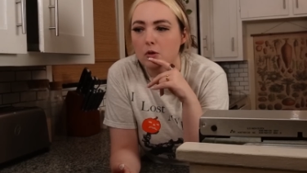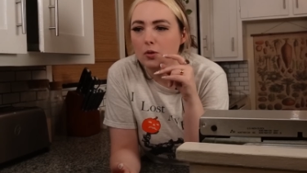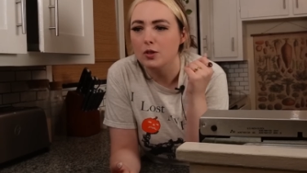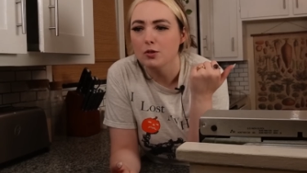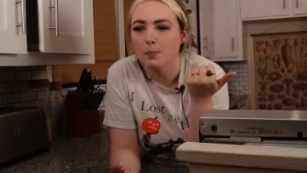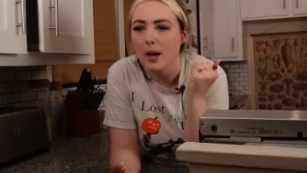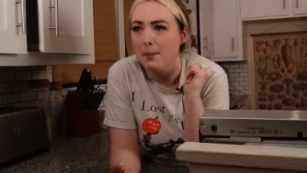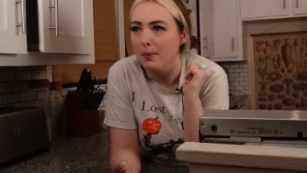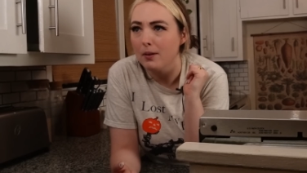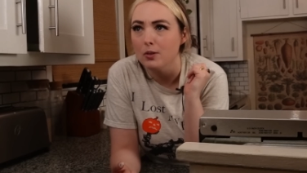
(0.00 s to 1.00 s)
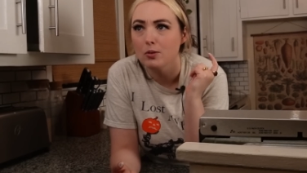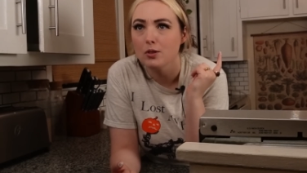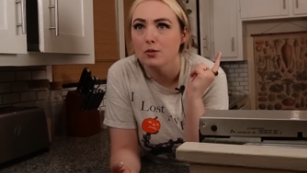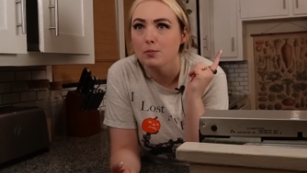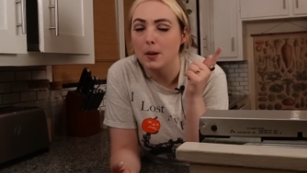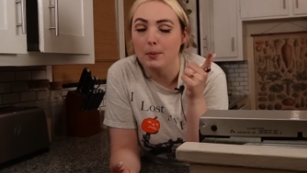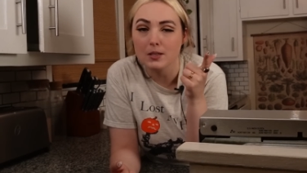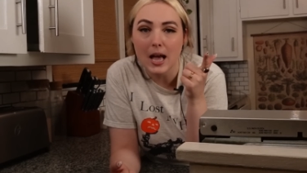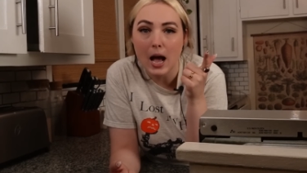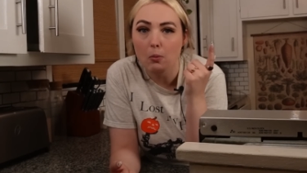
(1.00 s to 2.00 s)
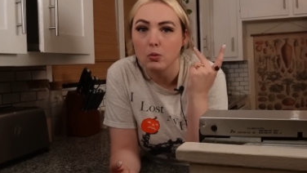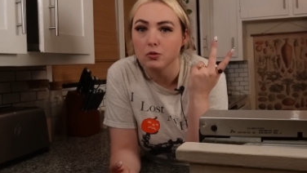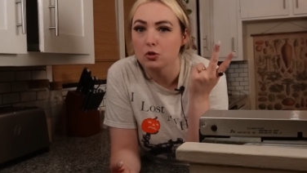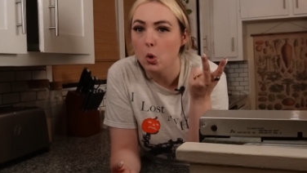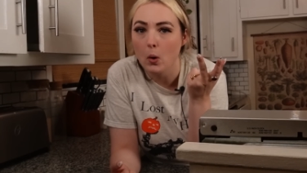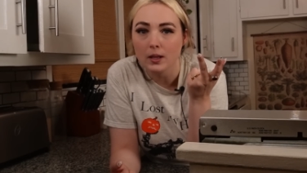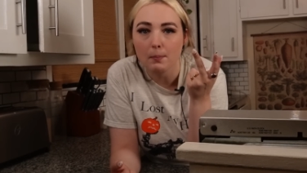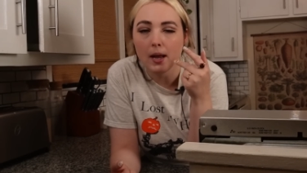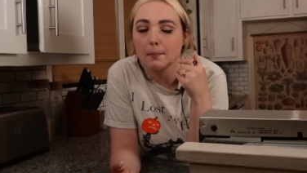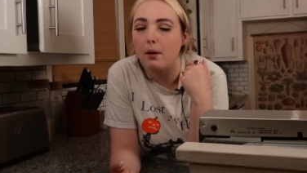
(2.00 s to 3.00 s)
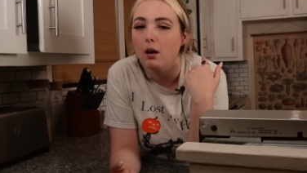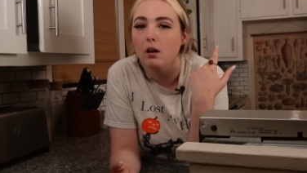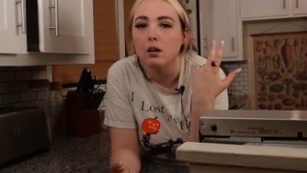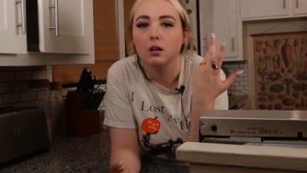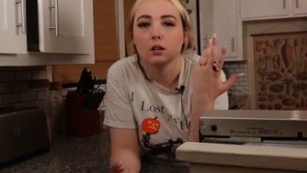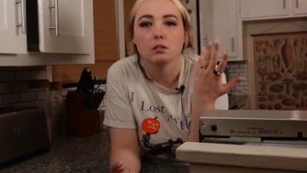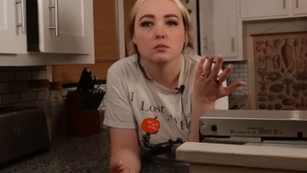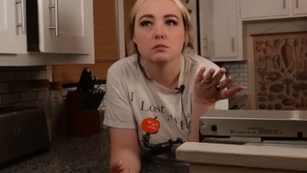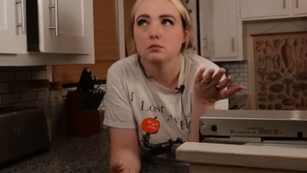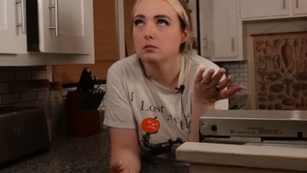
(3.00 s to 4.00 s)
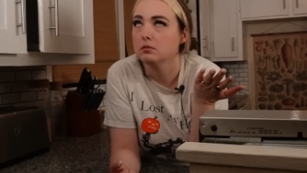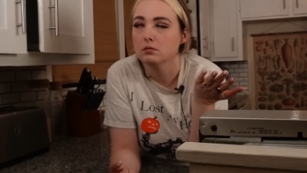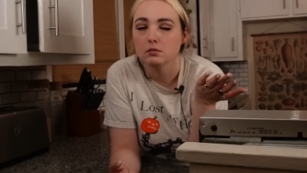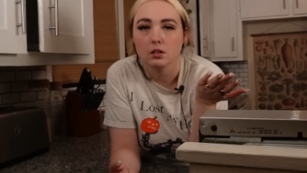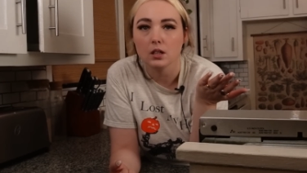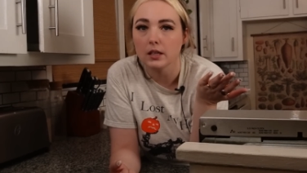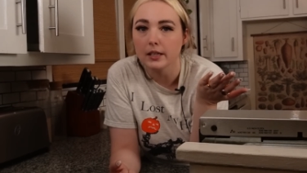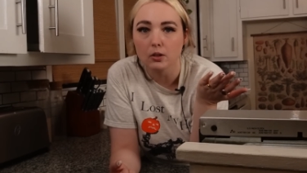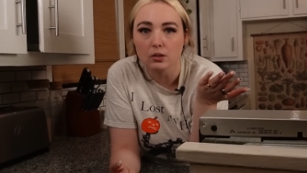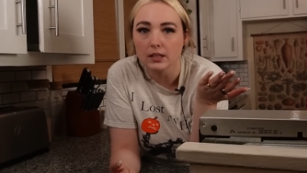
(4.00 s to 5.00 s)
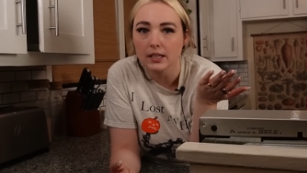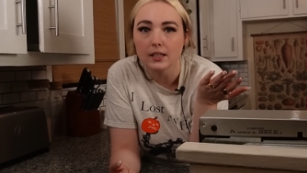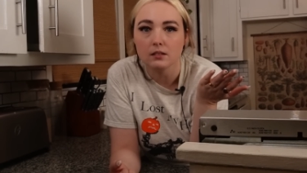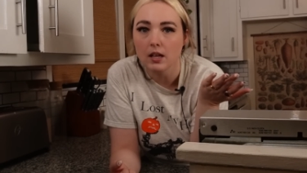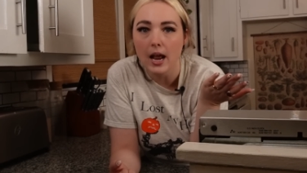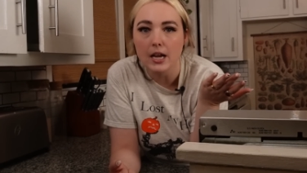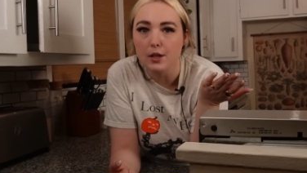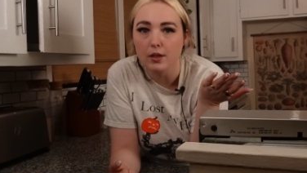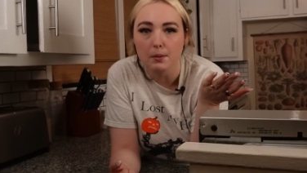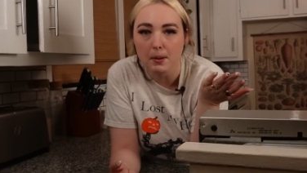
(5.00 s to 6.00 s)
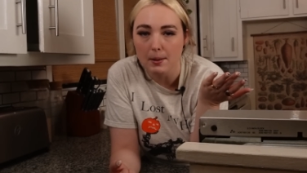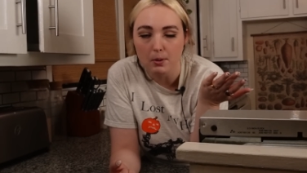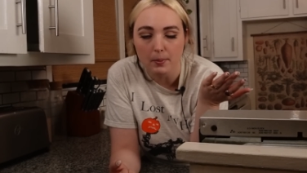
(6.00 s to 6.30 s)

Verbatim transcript: you can use paper, you can use paper towels, toilet paper, literally anything paper